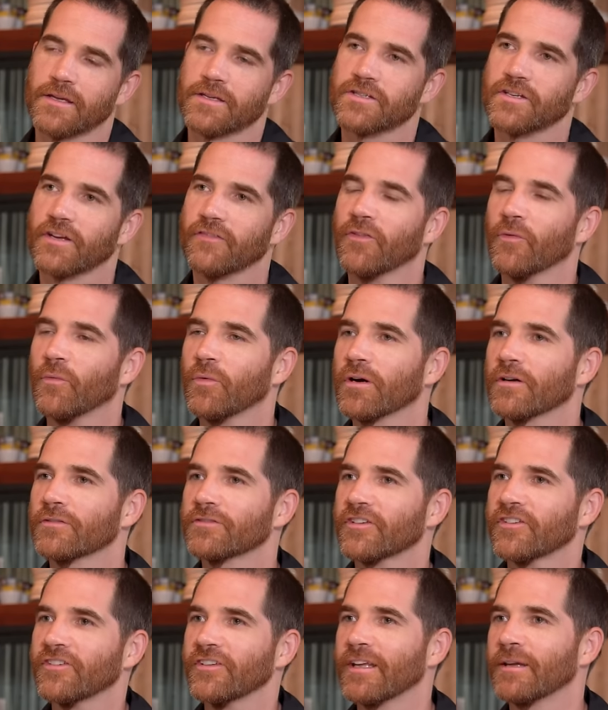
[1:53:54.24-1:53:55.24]
So if the world
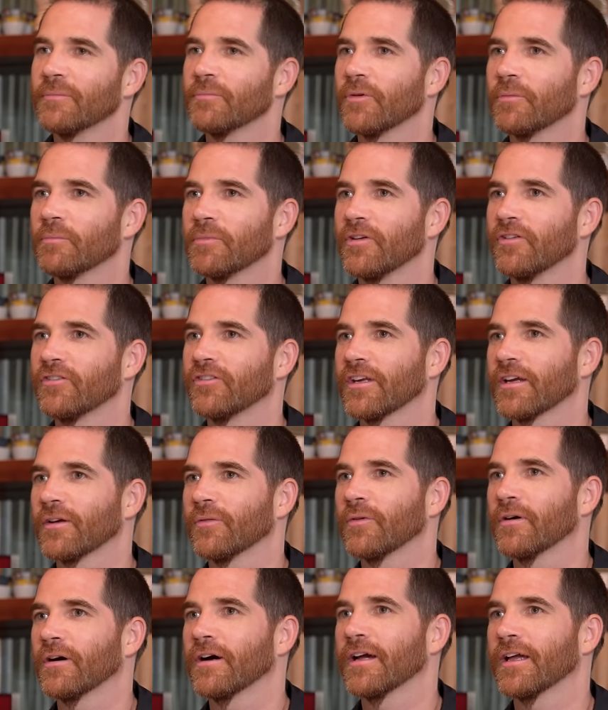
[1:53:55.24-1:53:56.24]
doesn't need more music,
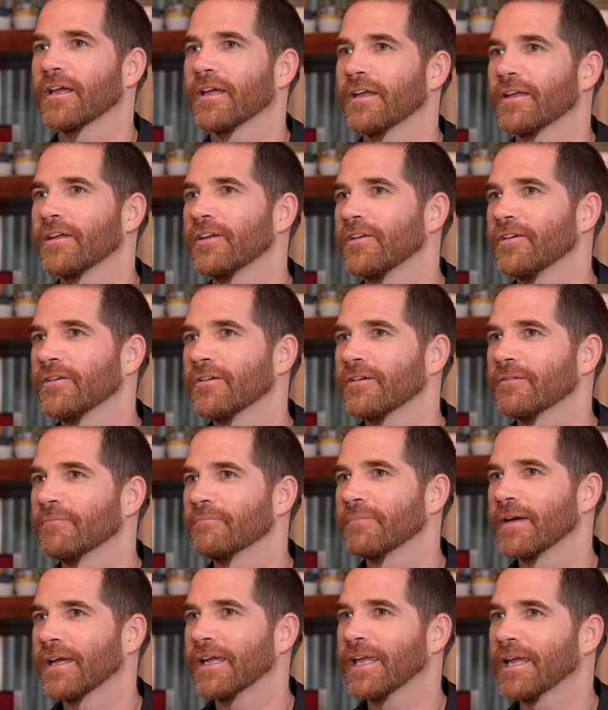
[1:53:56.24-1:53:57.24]
why are you
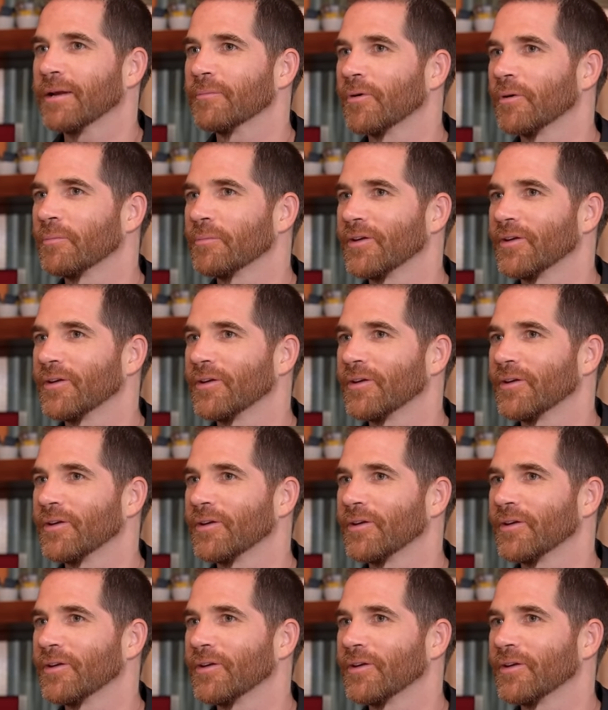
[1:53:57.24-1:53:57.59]
making more